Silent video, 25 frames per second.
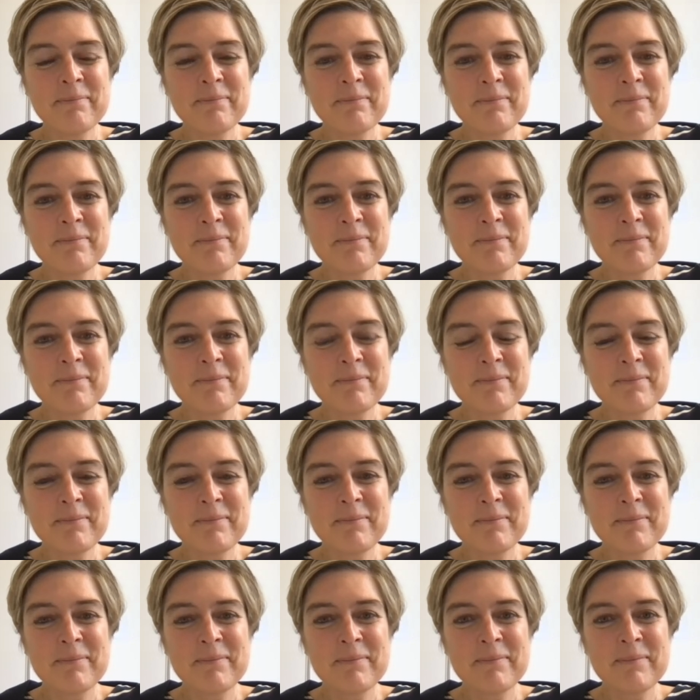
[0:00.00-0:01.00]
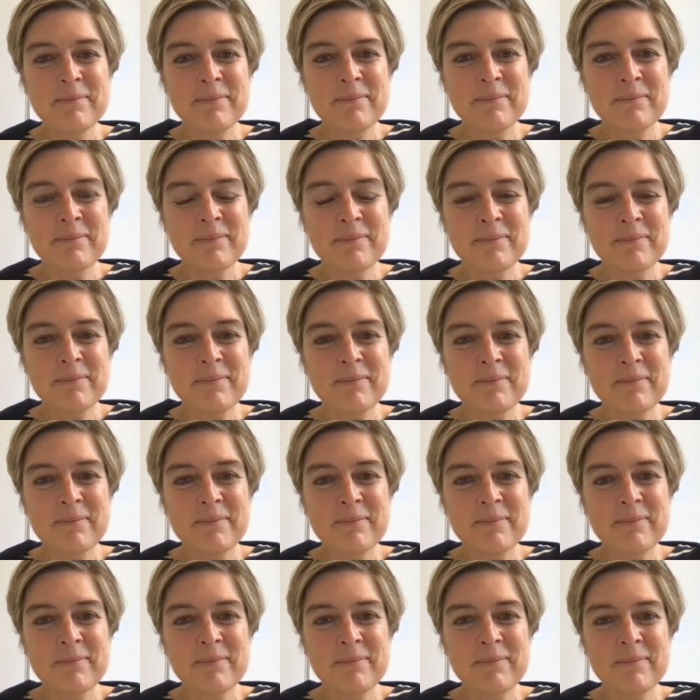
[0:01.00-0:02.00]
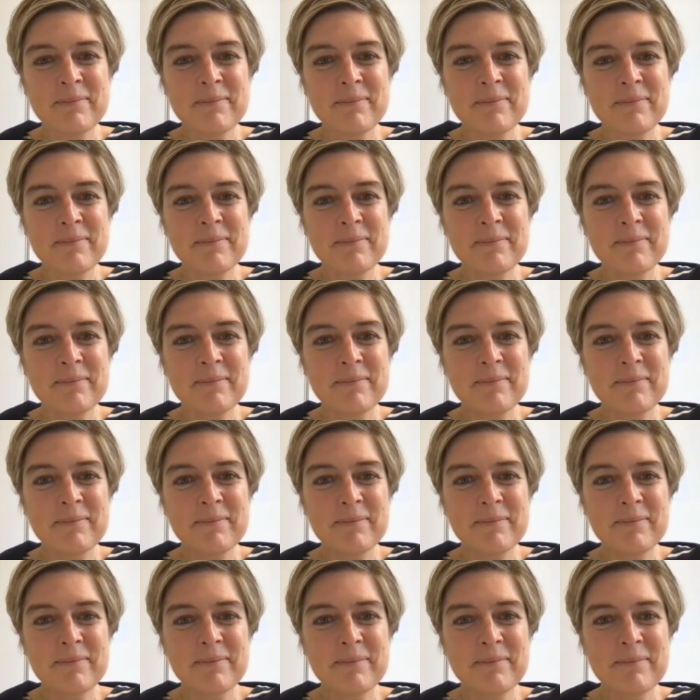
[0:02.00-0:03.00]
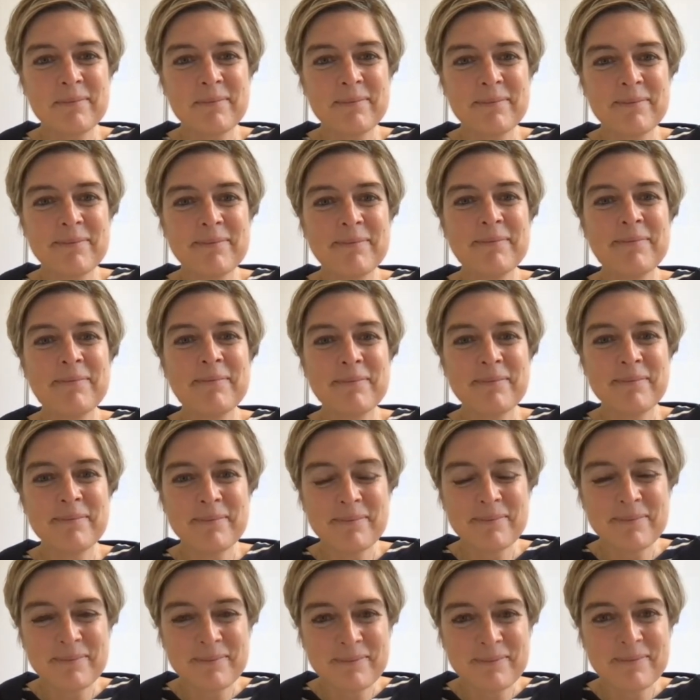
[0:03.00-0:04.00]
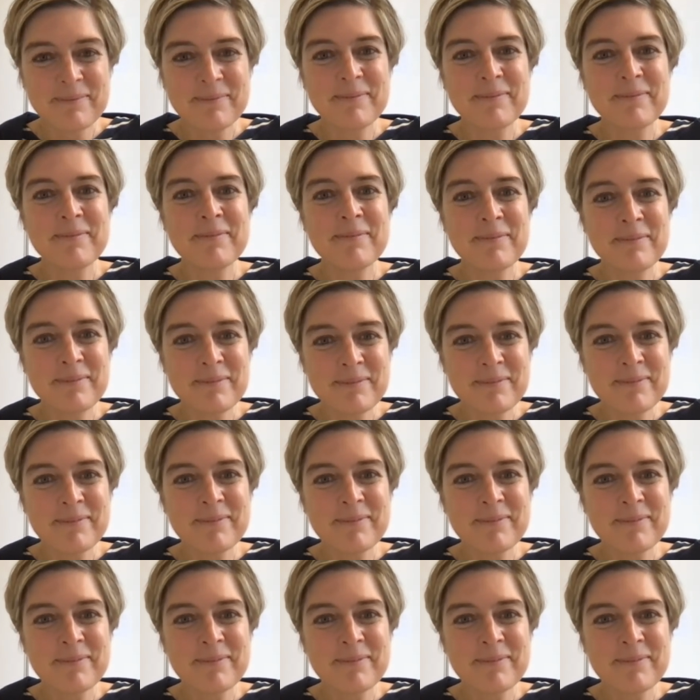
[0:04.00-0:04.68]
This person isn't speaking.